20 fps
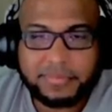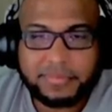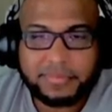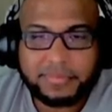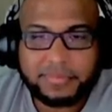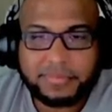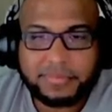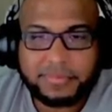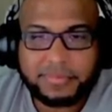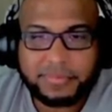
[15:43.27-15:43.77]

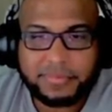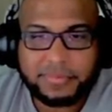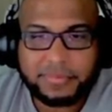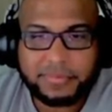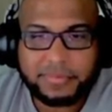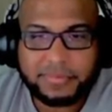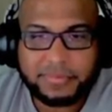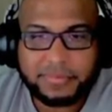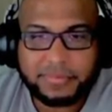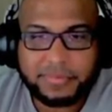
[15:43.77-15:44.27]

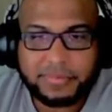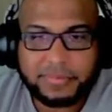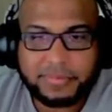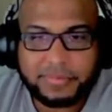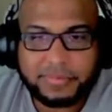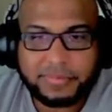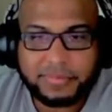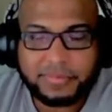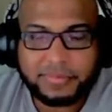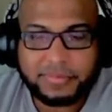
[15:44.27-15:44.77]

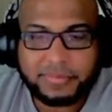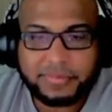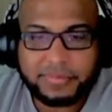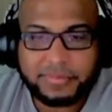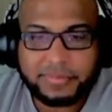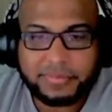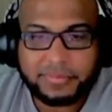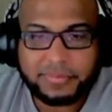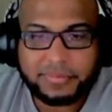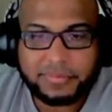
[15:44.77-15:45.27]

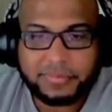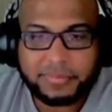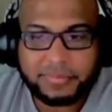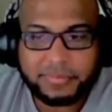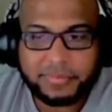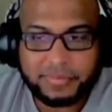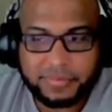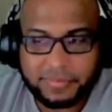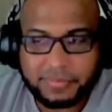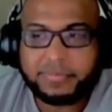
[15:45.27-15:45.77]

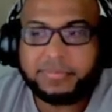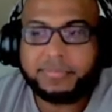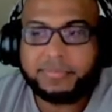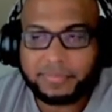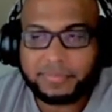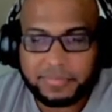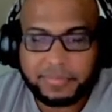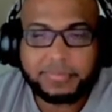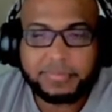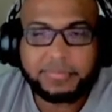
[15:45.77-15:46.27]

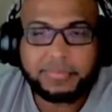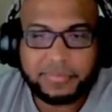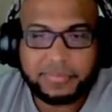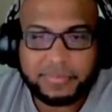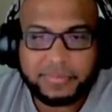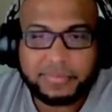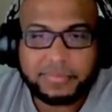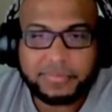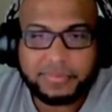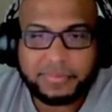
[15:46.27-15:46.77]

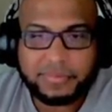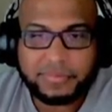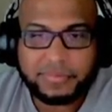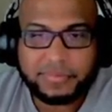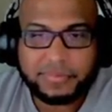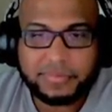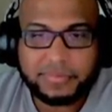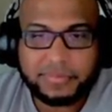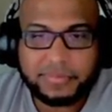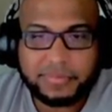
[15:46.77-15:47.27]

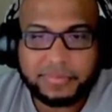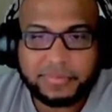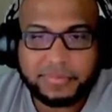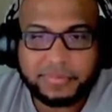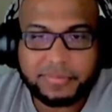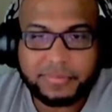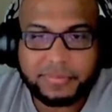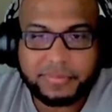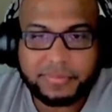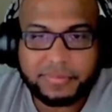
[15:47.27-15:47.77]

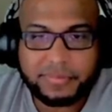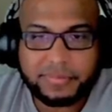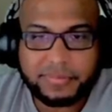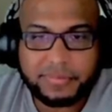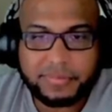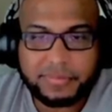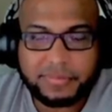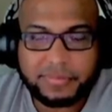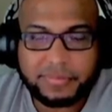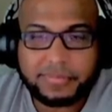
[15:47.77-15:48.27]

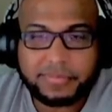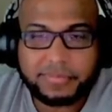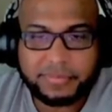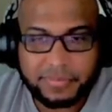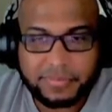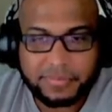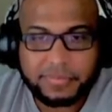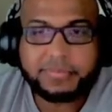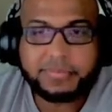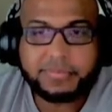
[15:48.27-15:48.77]

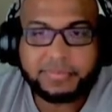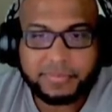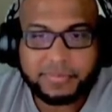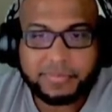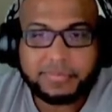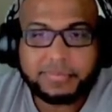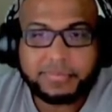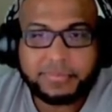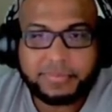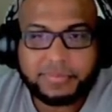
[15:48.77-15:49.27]

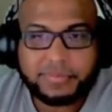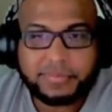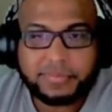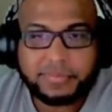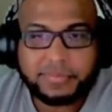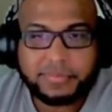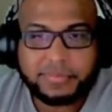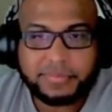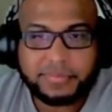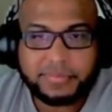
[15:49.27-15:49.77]

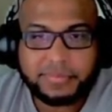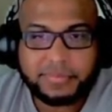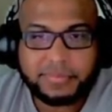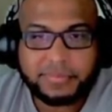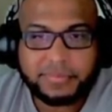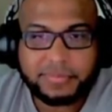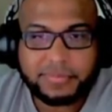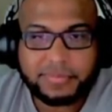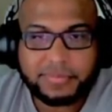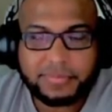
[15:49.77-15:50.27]

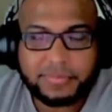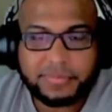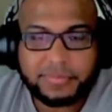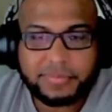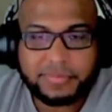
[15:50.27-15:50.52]
No words are spoken by the person on screen.